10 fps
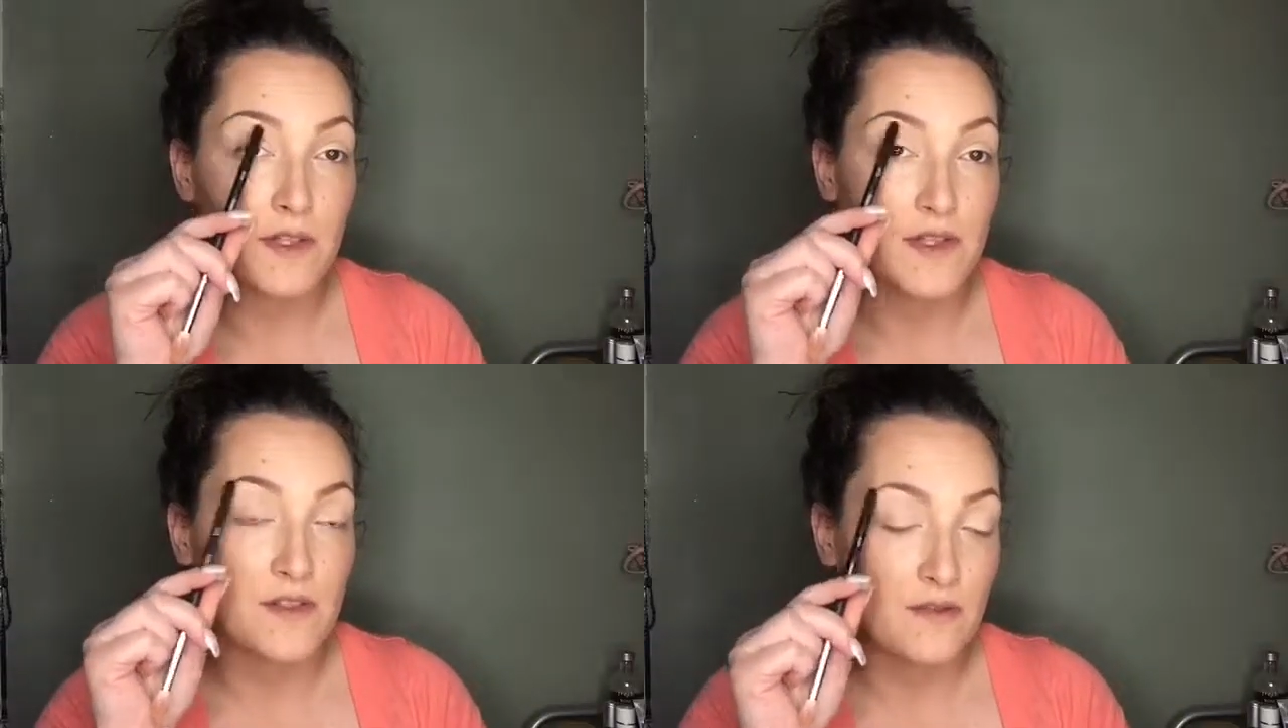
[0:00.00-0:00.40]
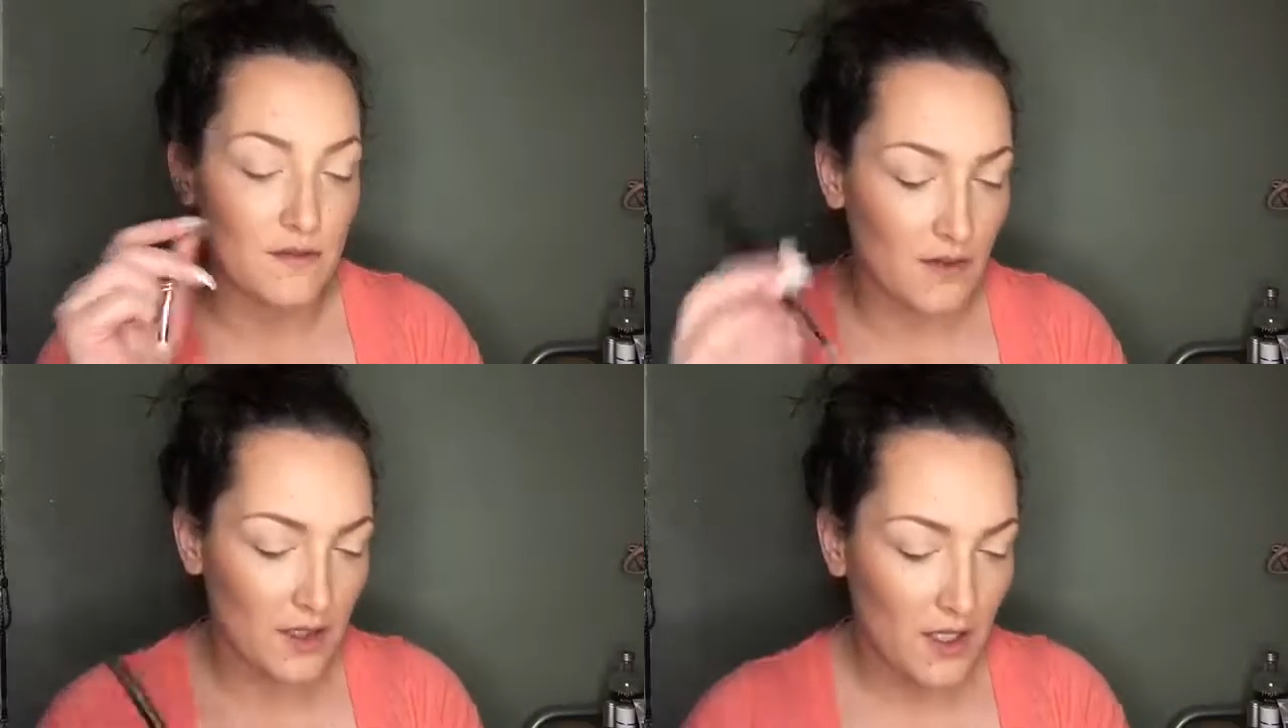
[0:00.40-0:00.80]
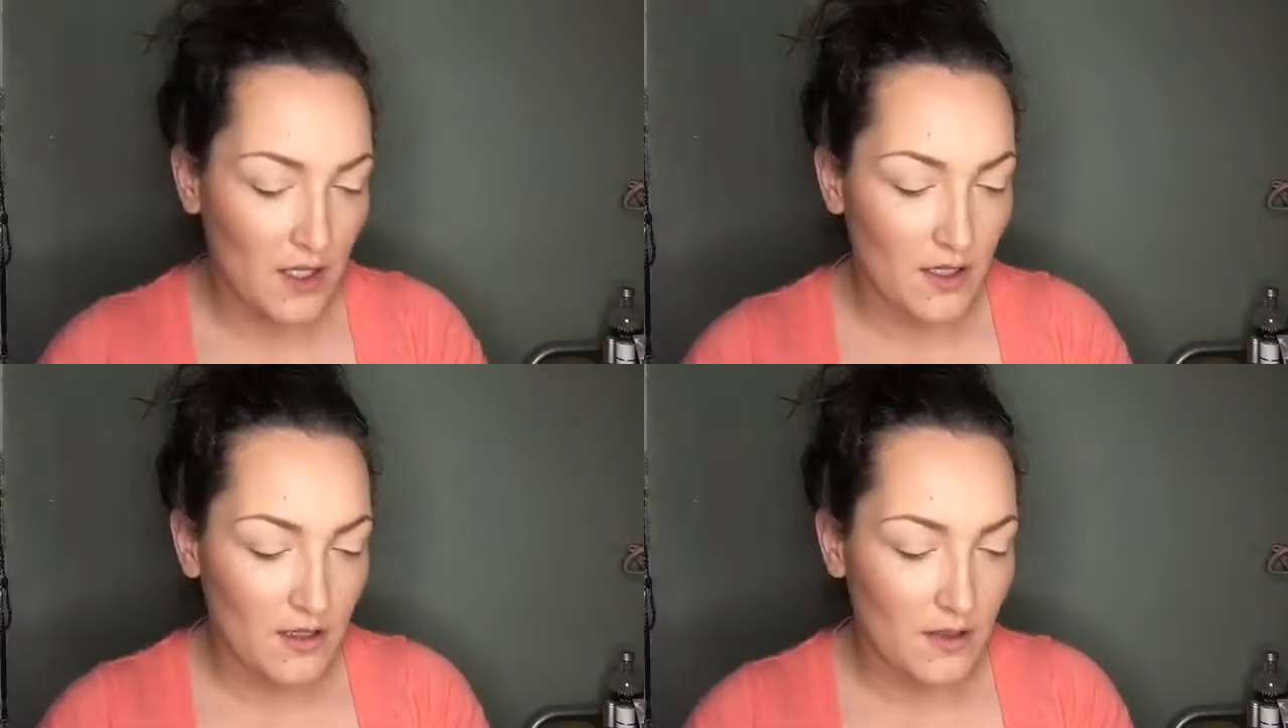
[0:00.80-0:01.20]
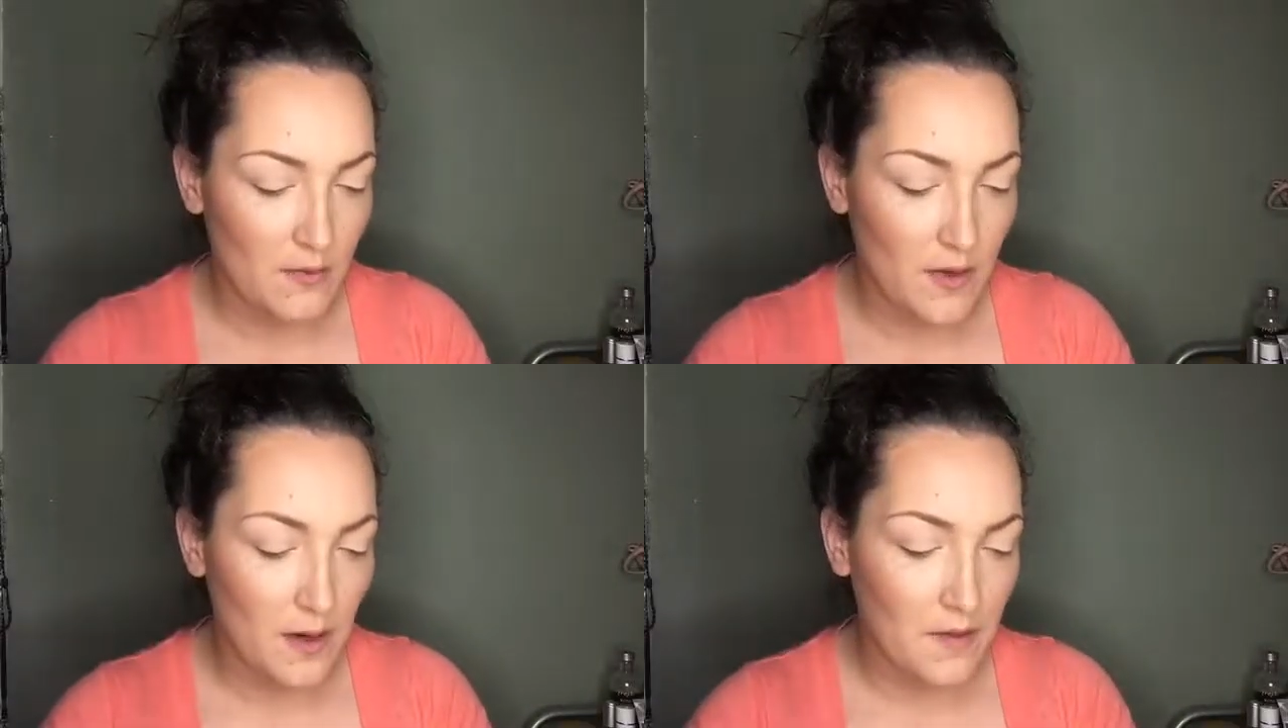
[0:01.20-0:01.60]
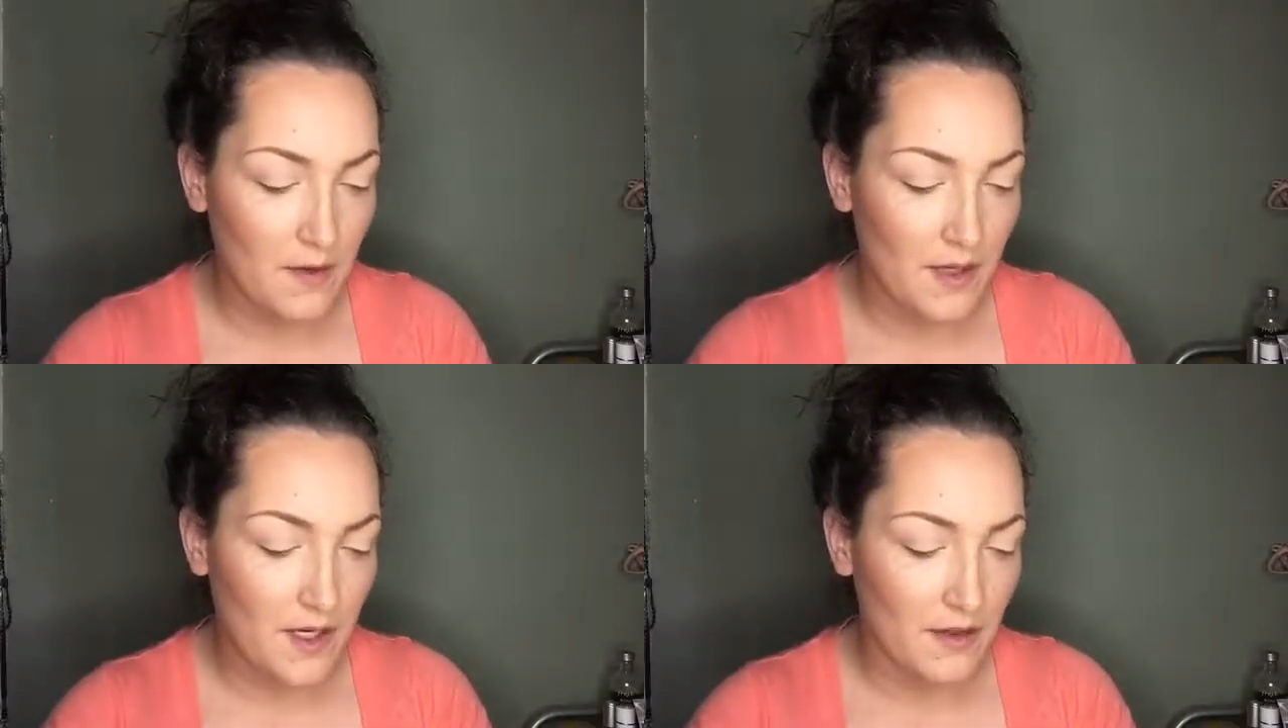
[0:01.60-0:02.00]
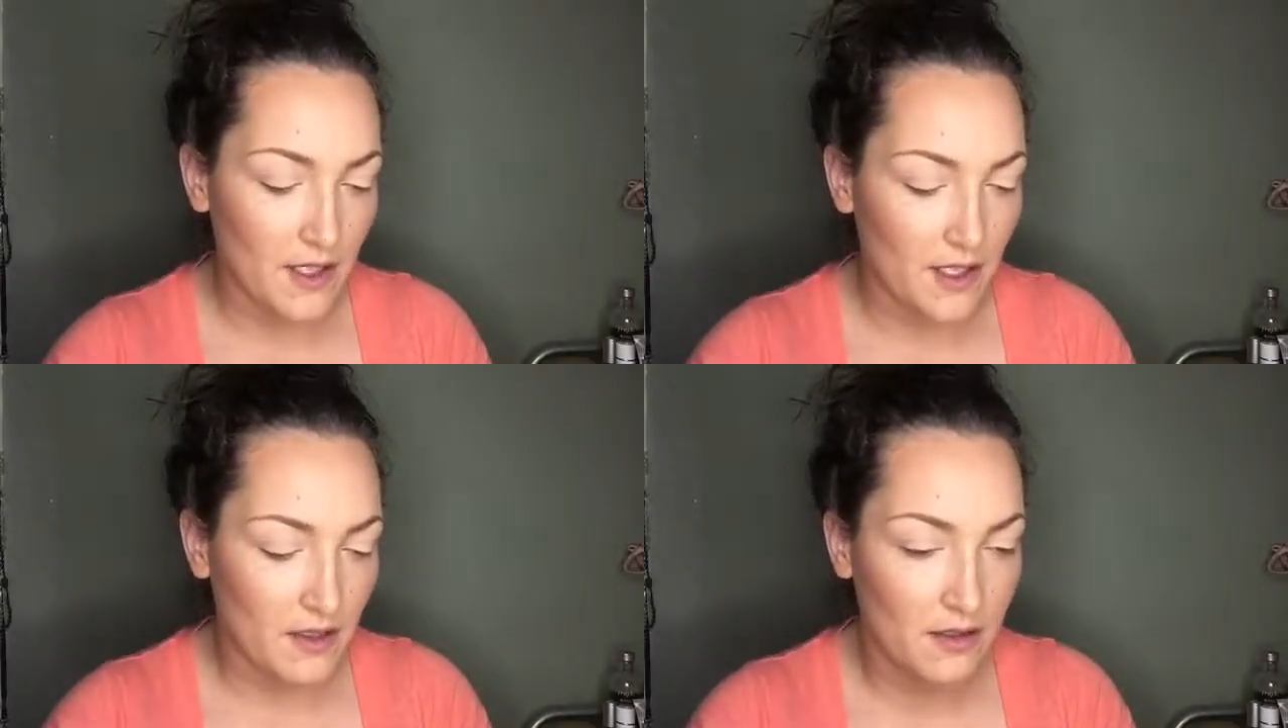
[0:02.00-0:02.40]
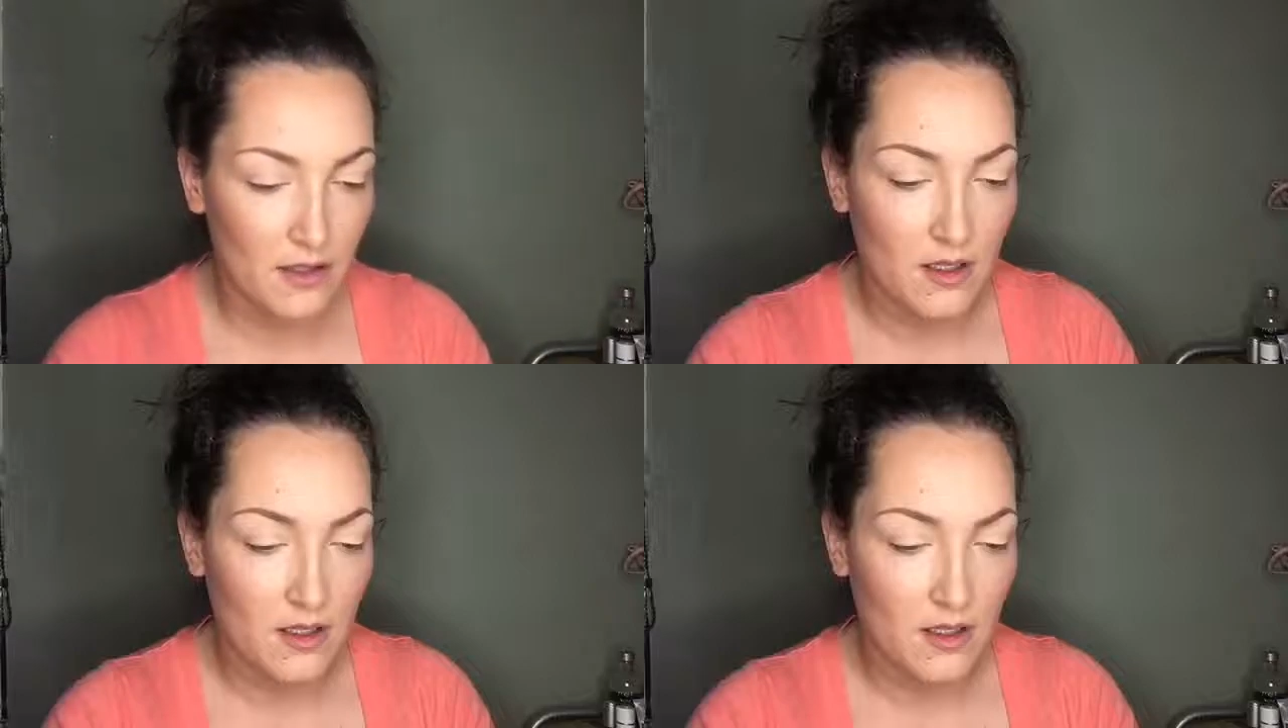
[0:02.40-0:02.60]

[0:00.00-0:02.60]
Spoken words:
into the brow bone area.